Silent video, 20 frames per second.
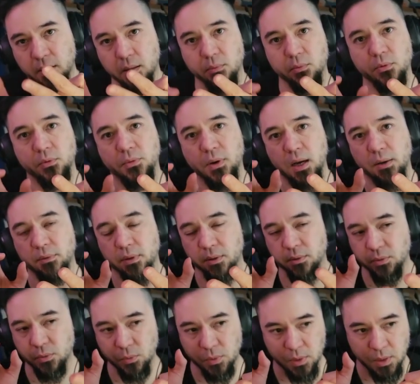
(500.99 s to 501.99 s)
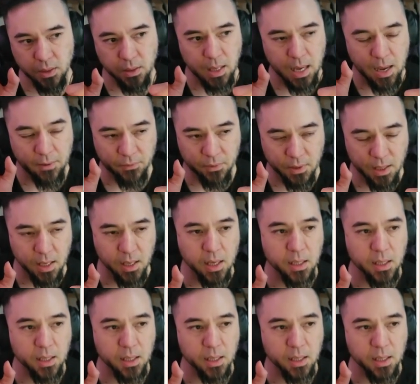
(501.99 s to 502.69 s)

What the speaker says: level 5 next week after that,